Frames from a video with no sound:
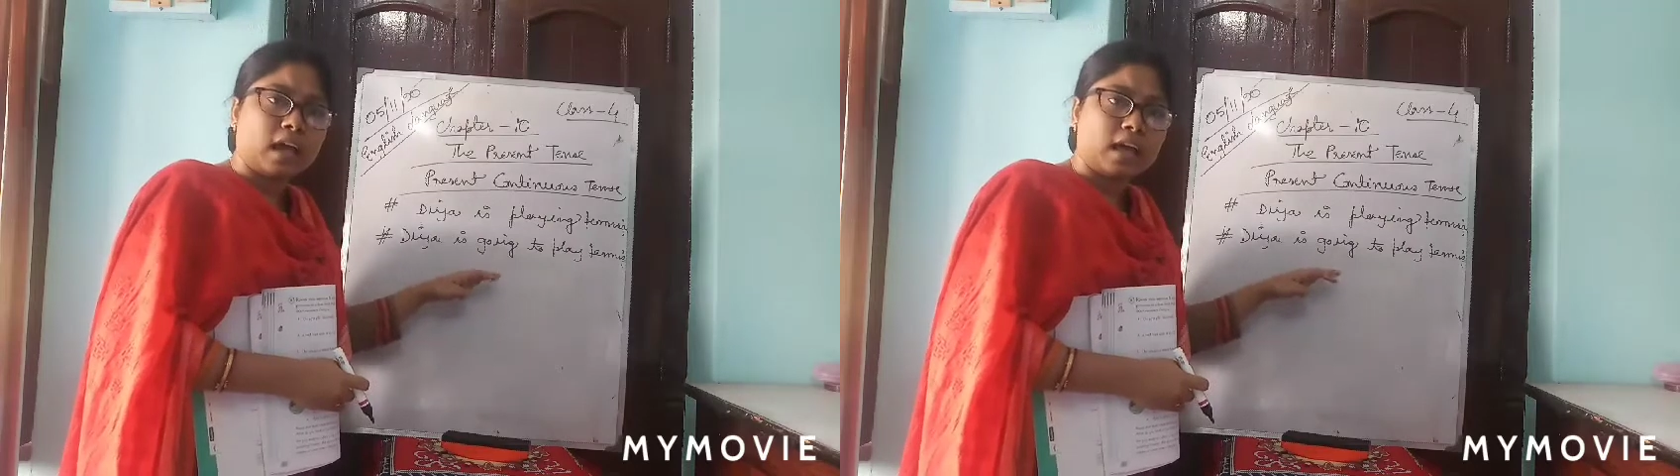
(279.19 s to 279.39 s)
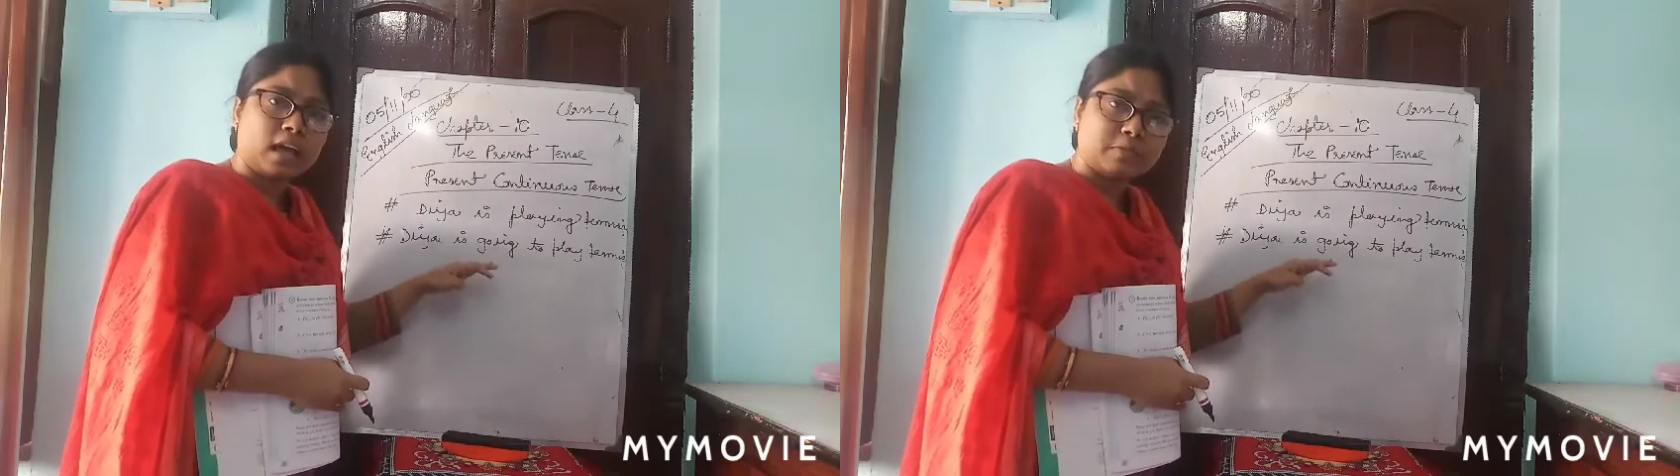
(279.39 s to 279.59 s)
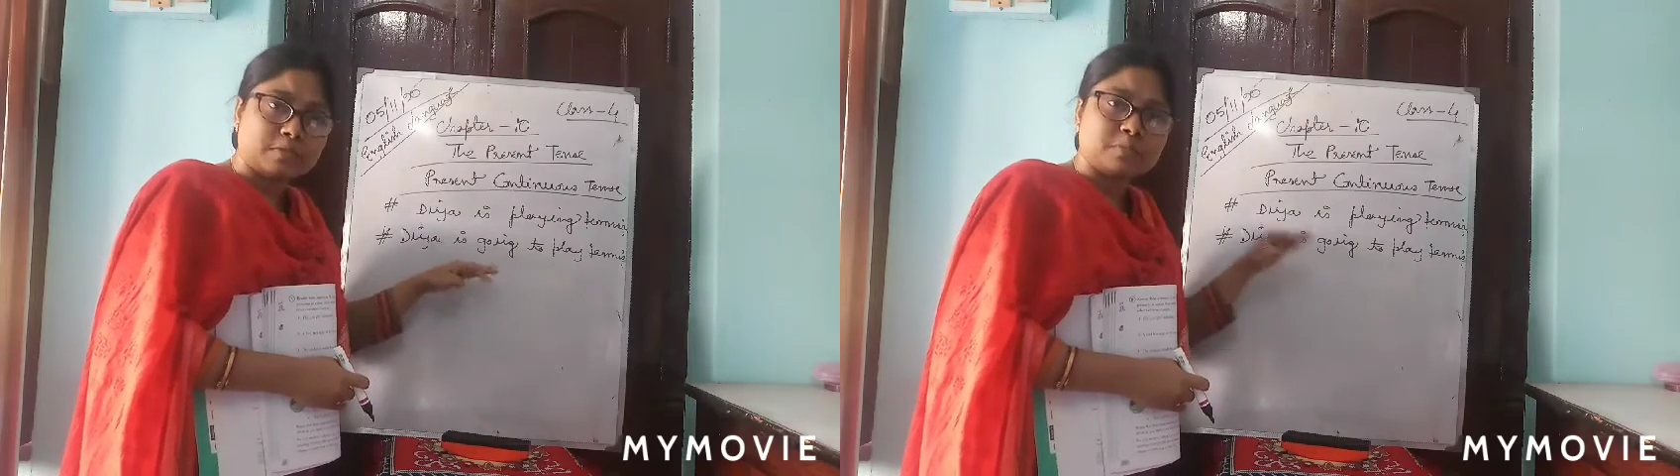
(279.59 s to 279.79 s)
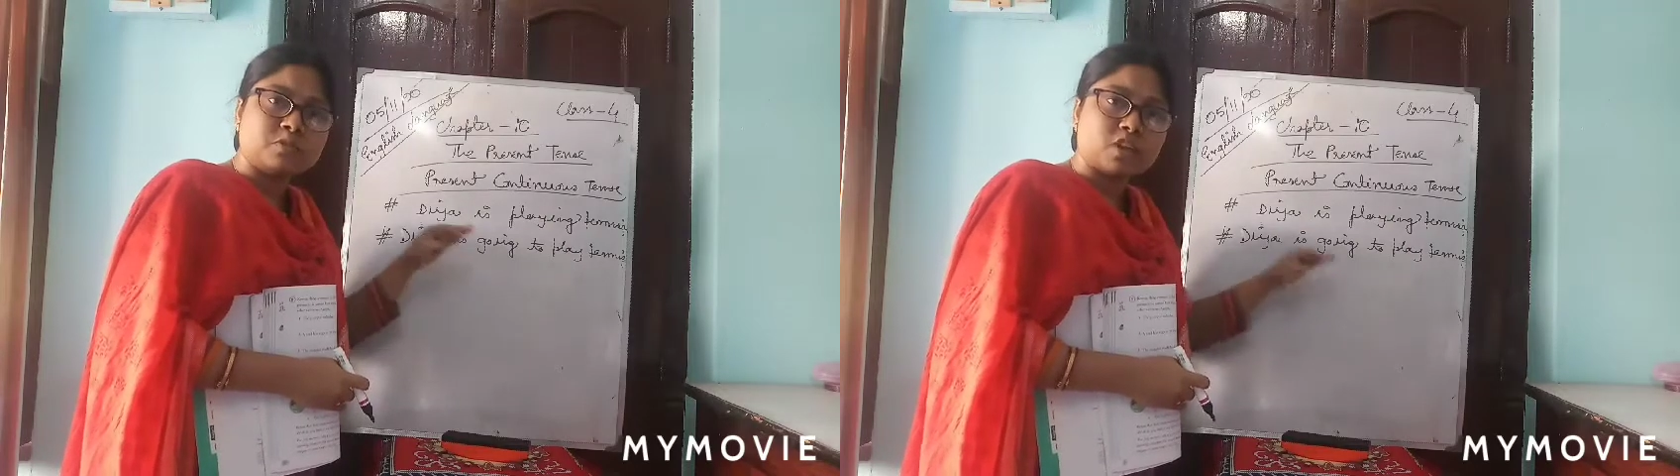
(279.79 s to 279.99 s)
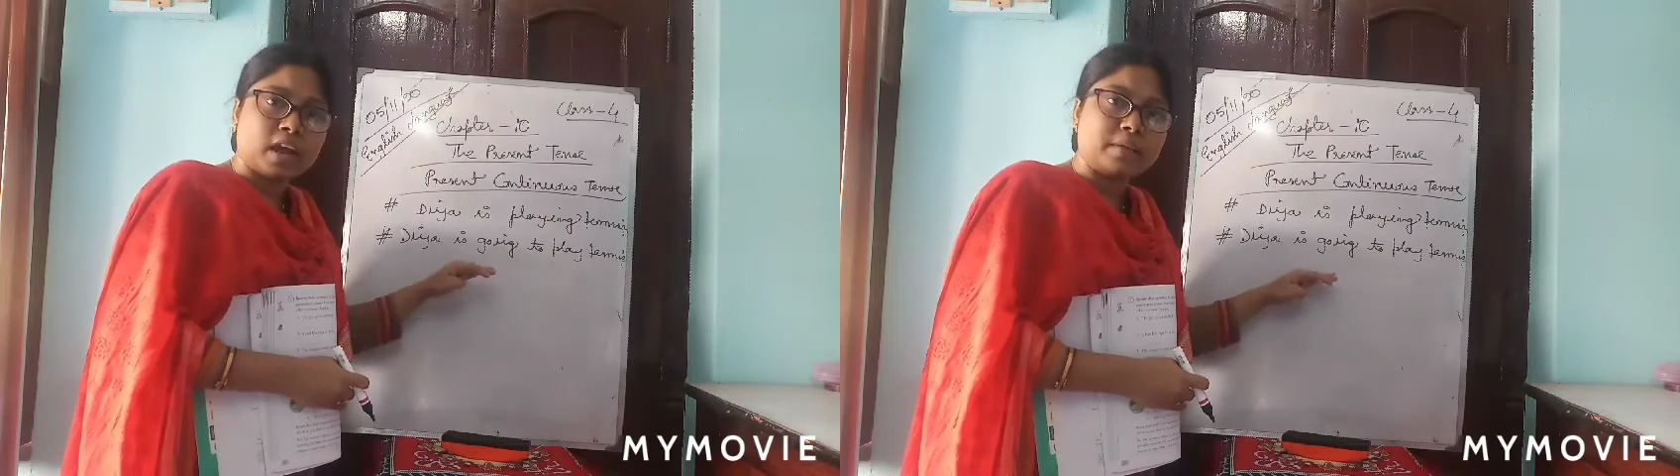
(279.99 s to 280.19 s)
have
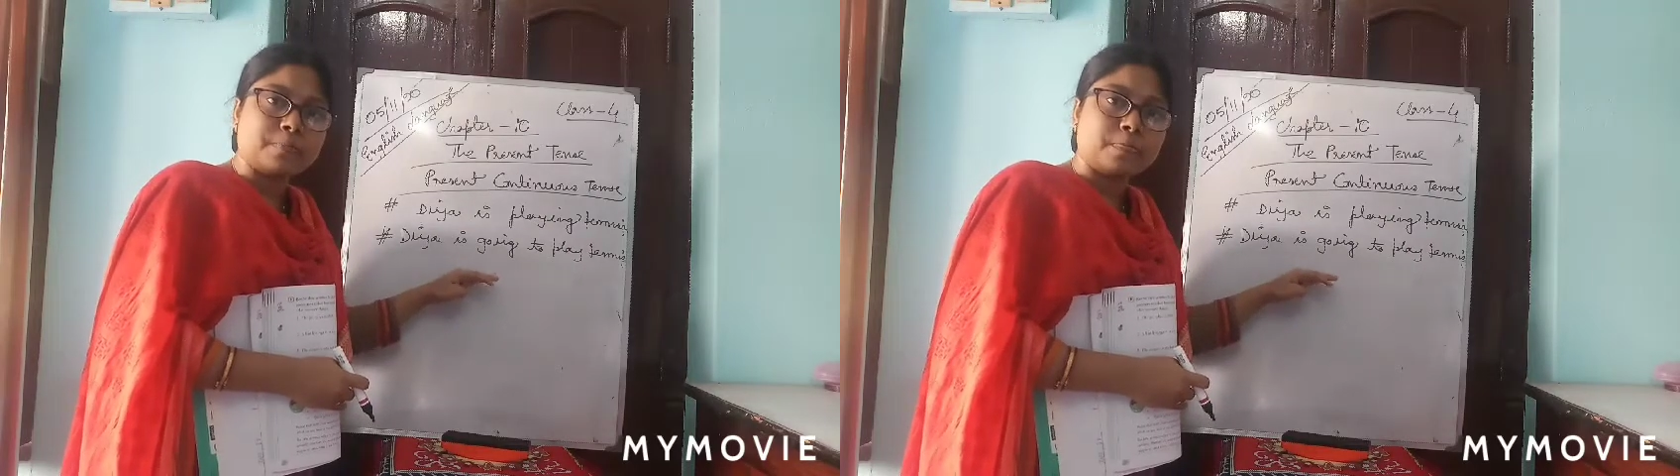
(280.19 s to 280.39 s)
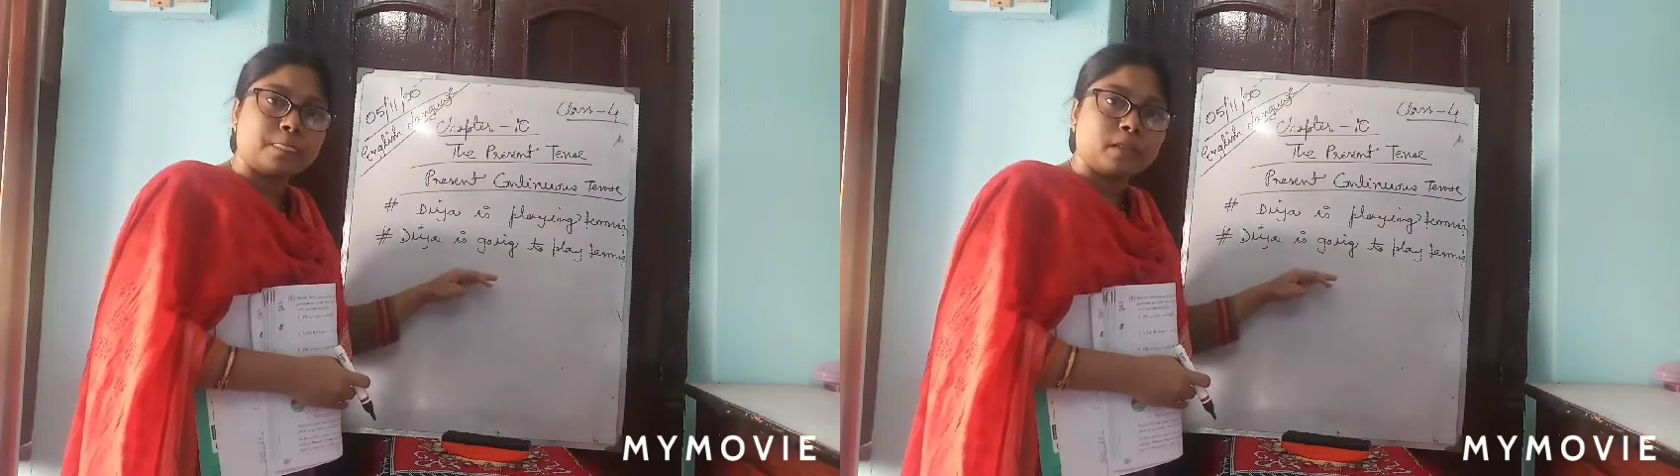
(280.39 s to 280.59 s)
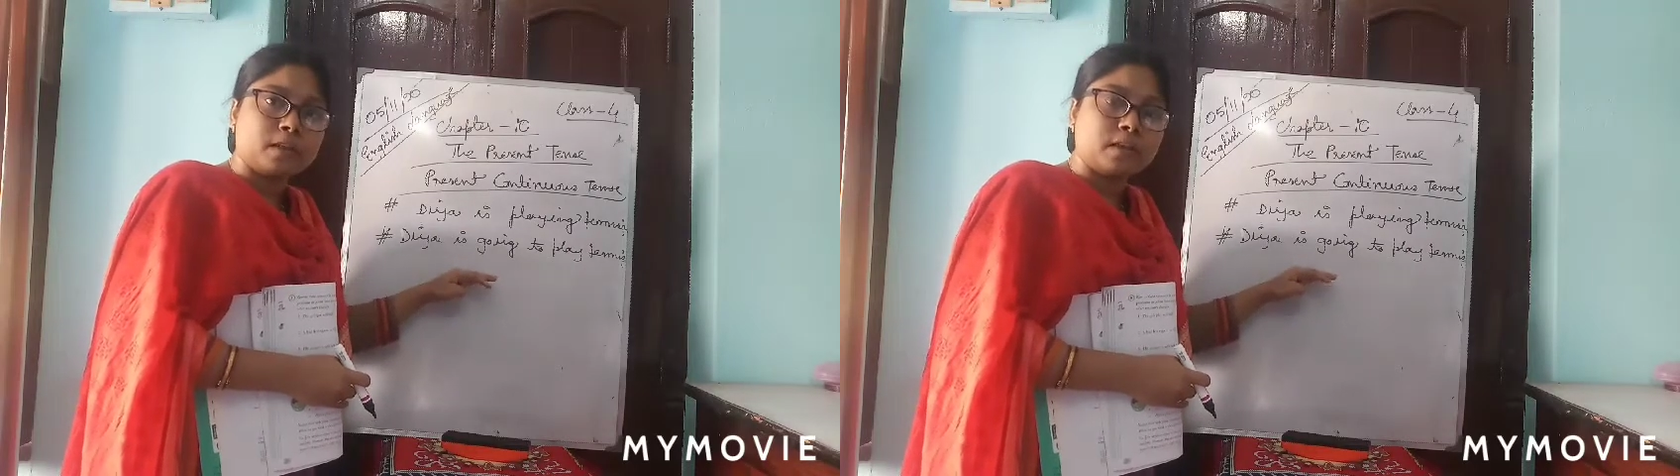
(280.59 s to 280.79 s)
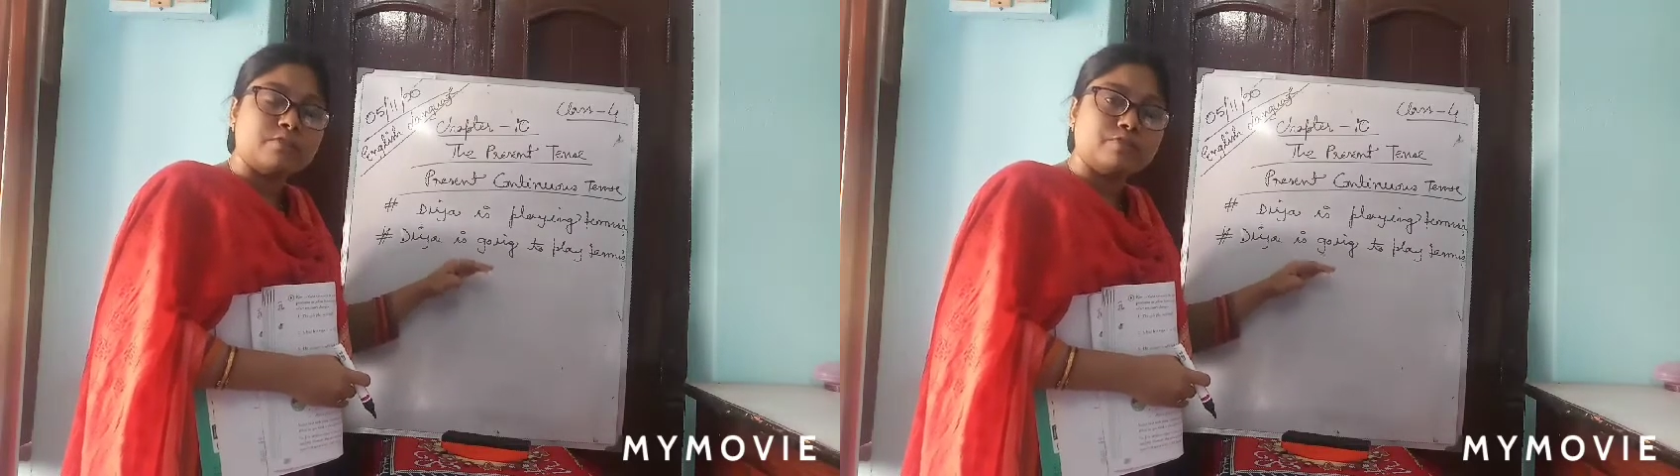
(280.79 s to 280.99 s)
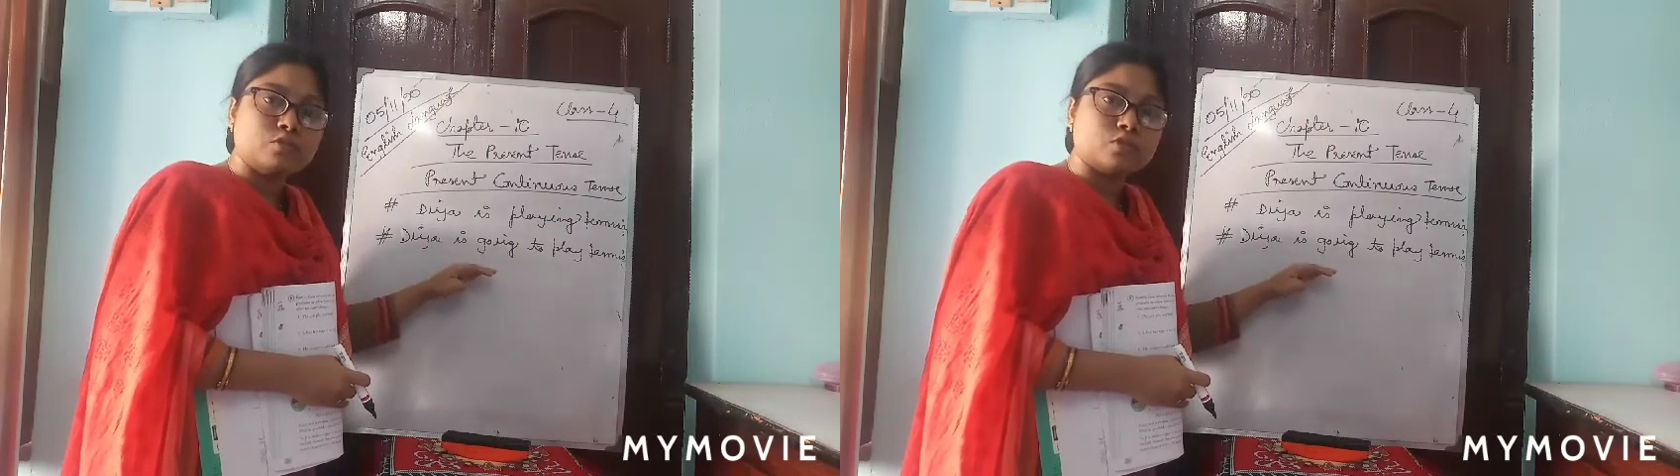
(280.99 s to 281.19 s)
some time
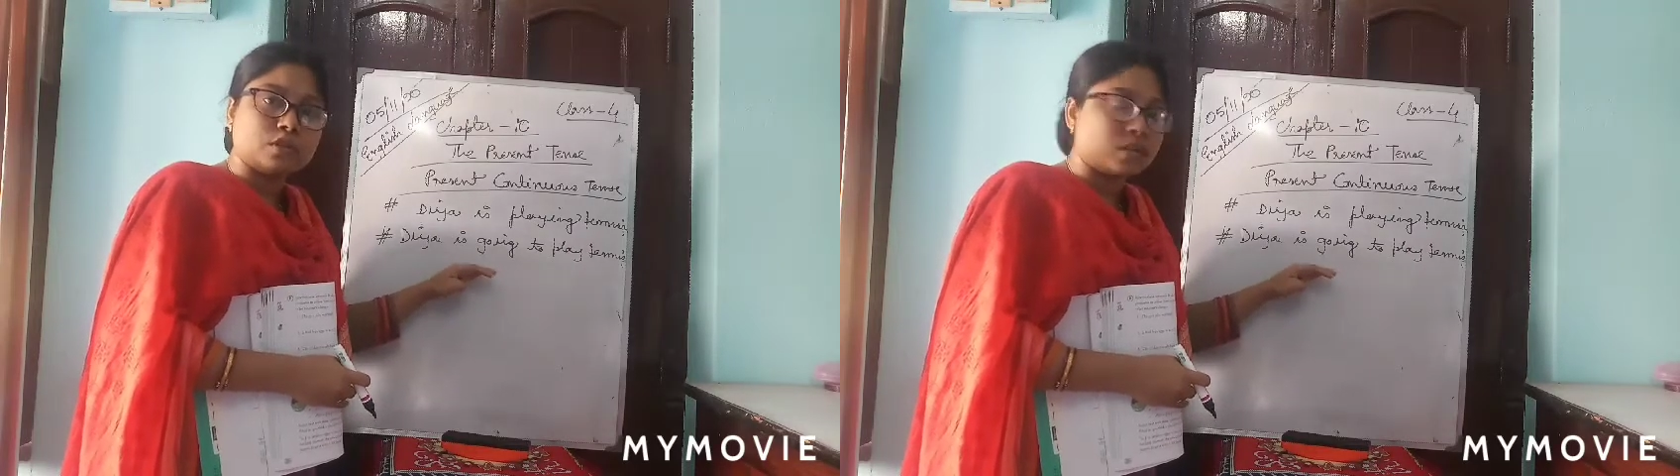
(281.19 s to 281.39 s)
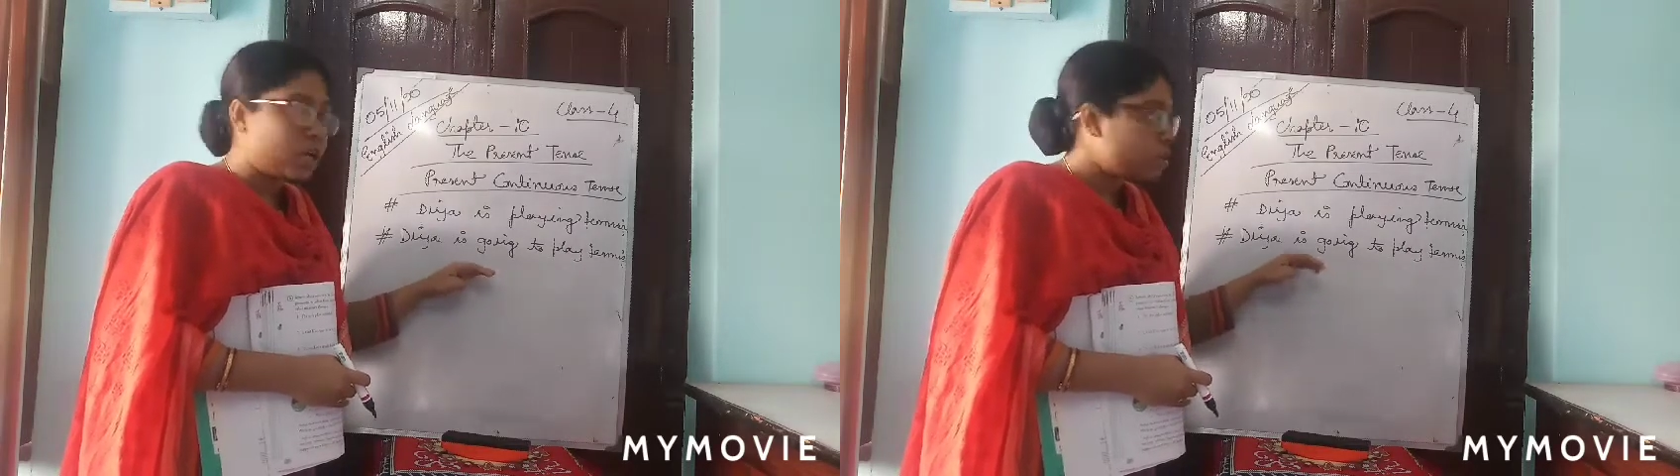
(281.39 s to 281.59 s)
in future.